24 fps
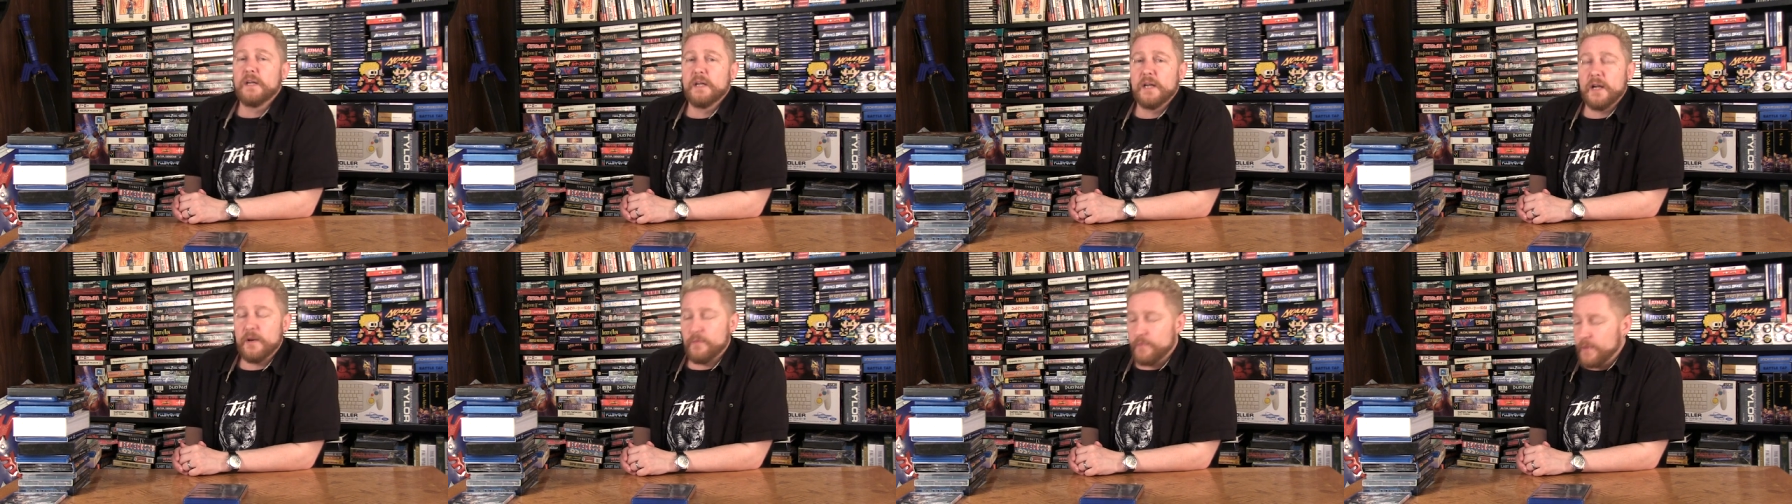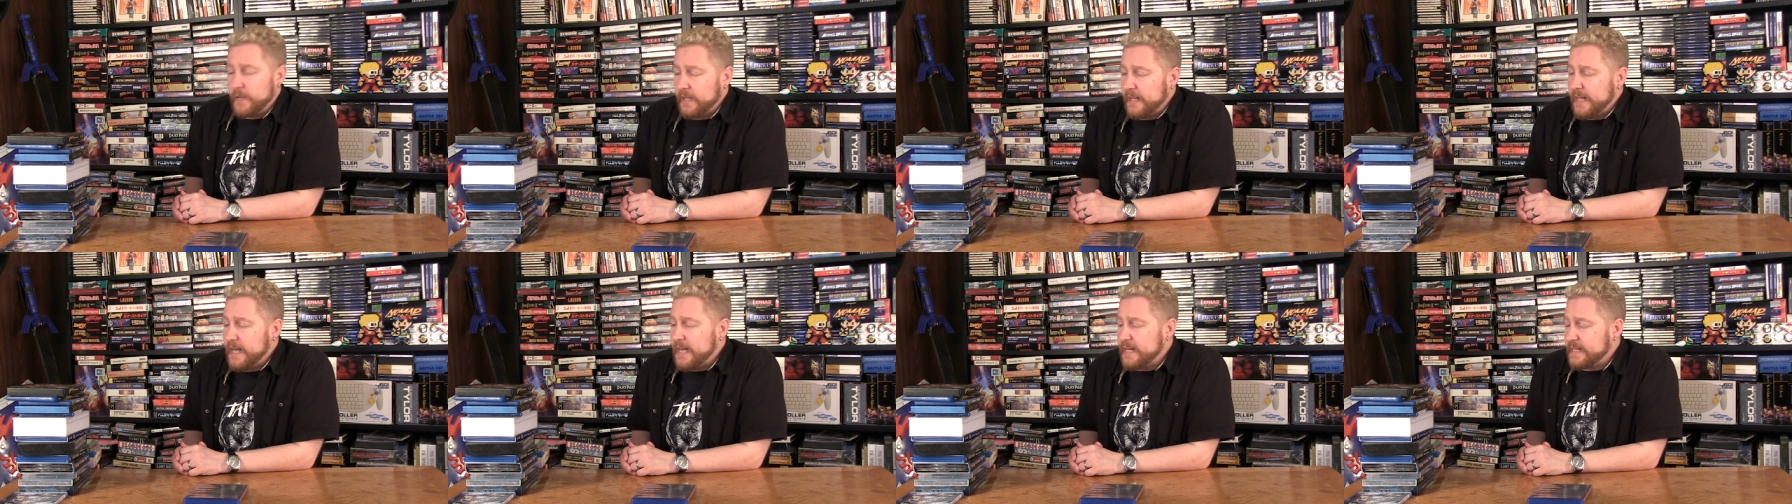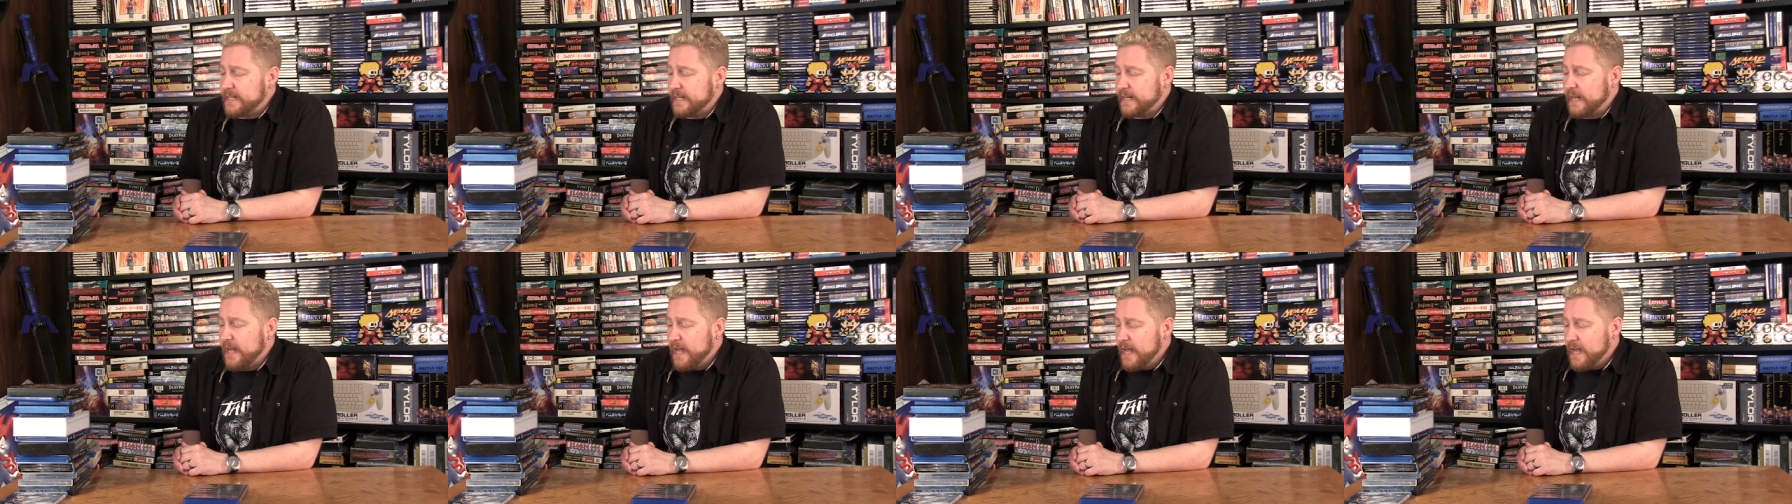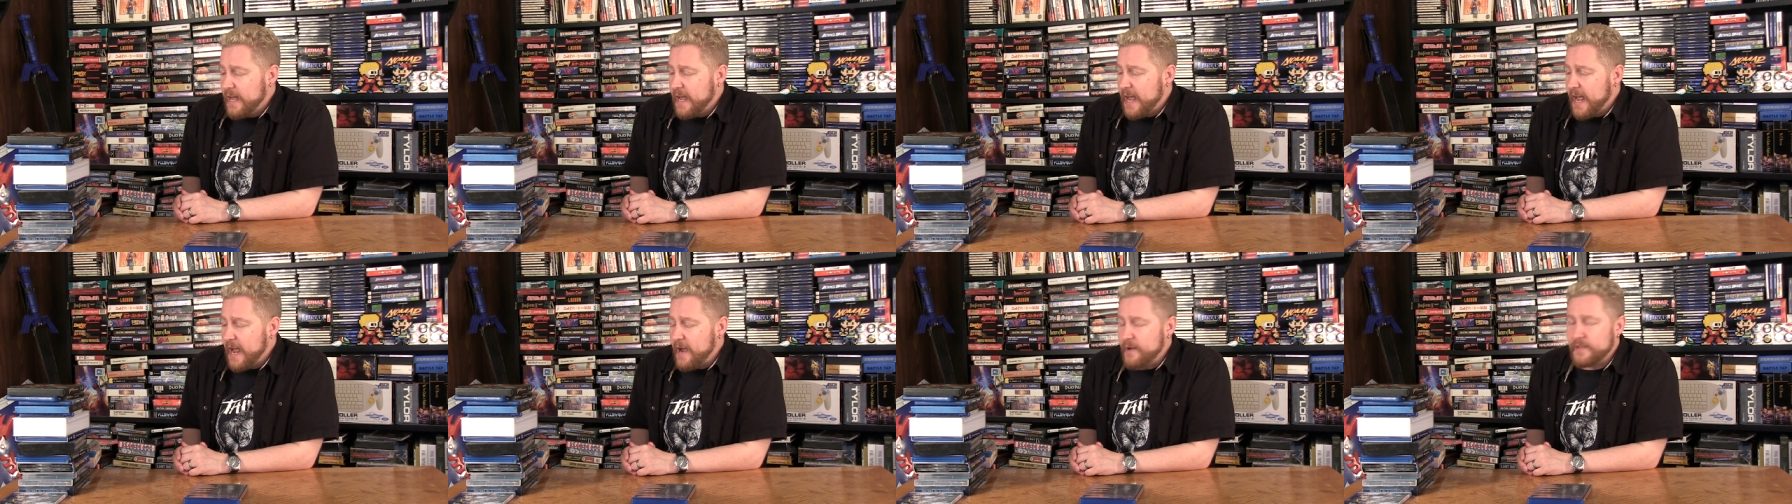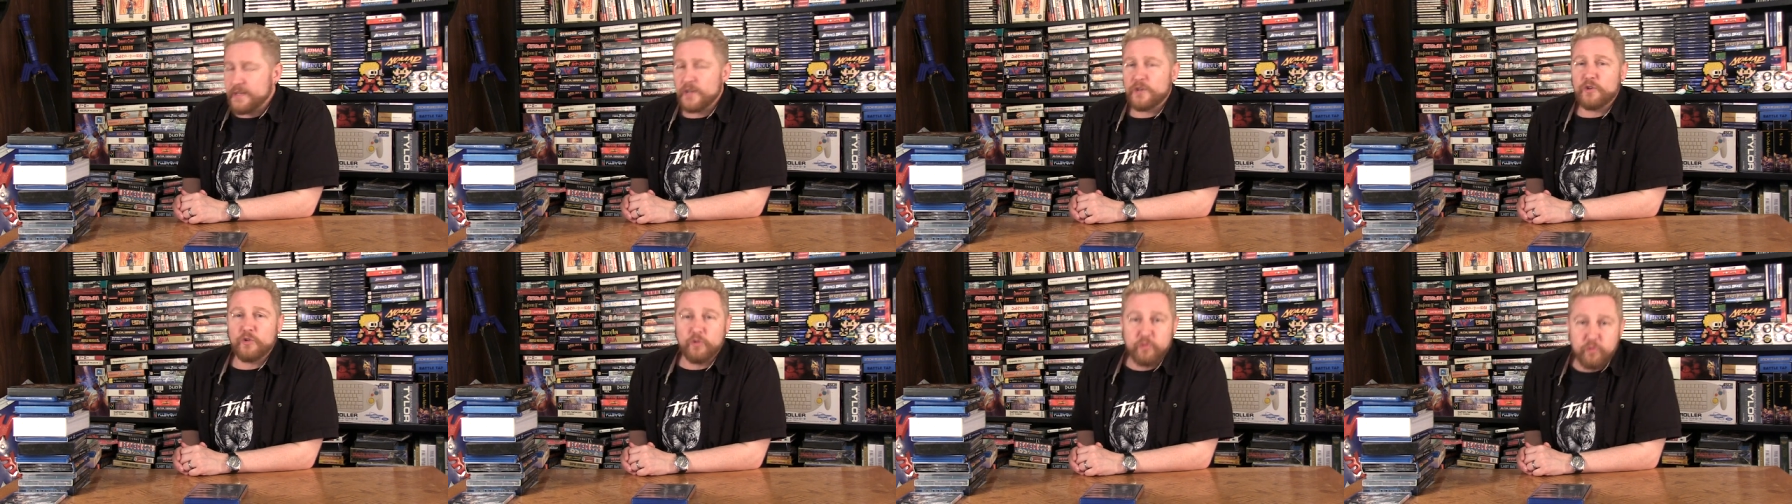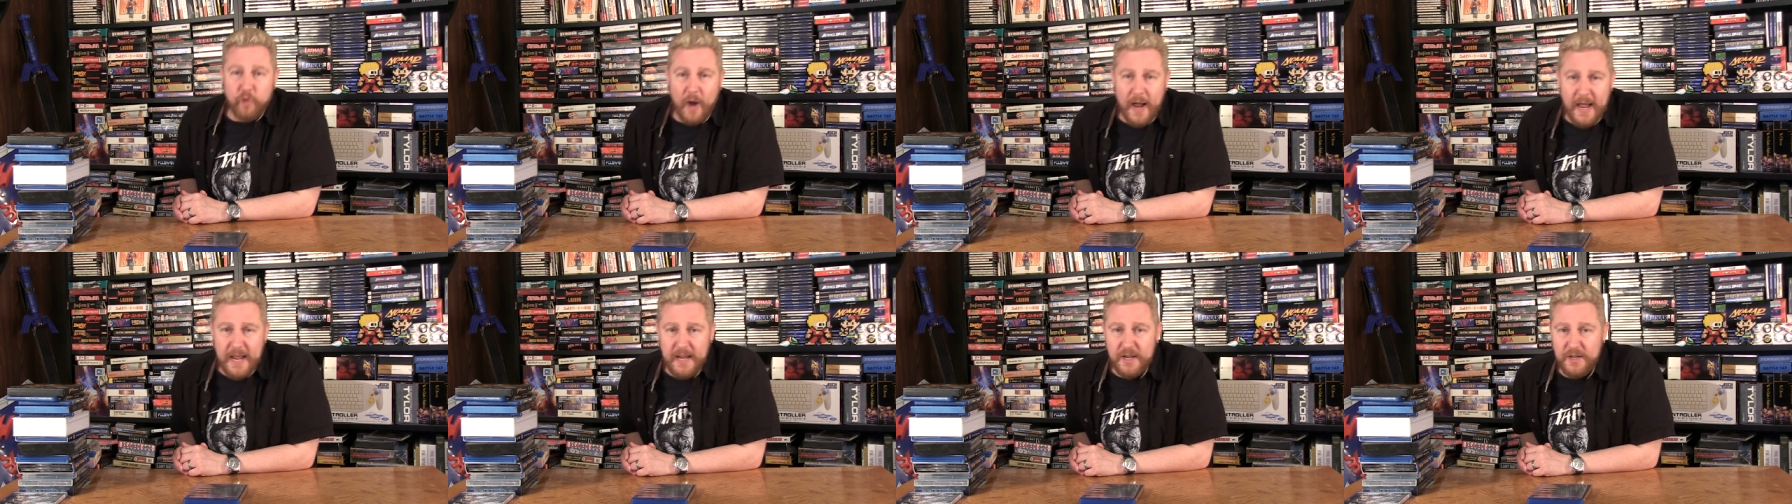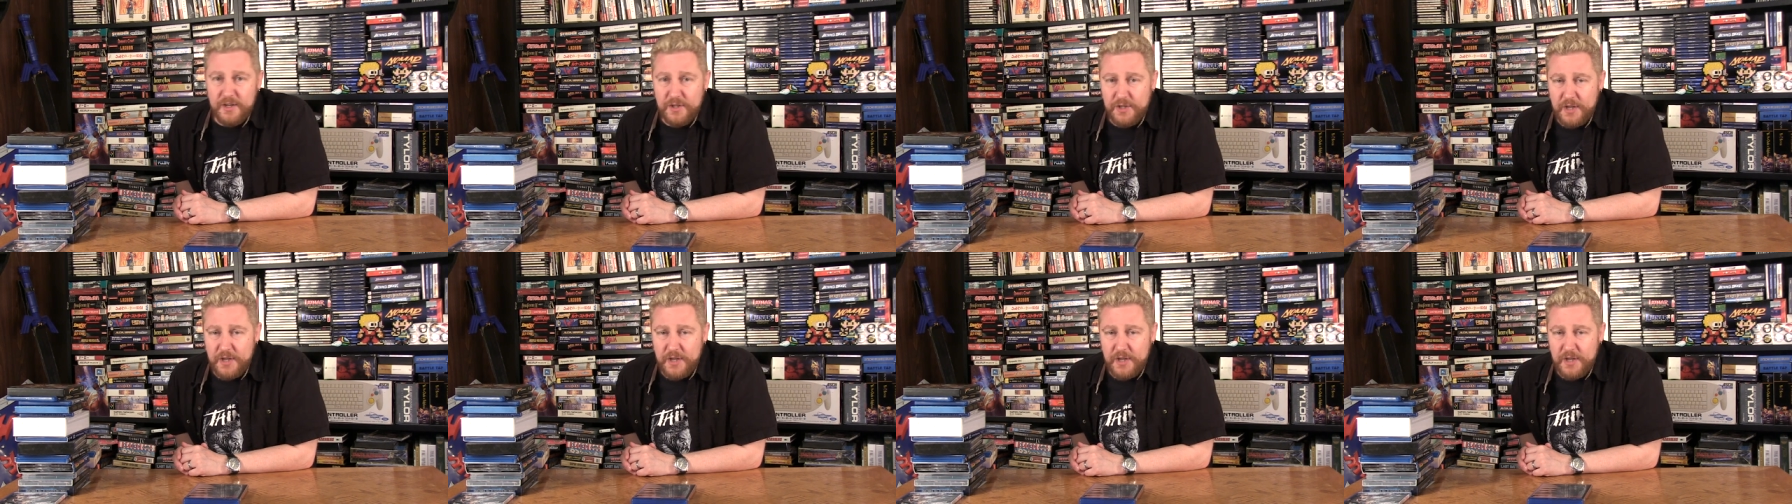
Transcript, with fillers: it really is, and it is a crying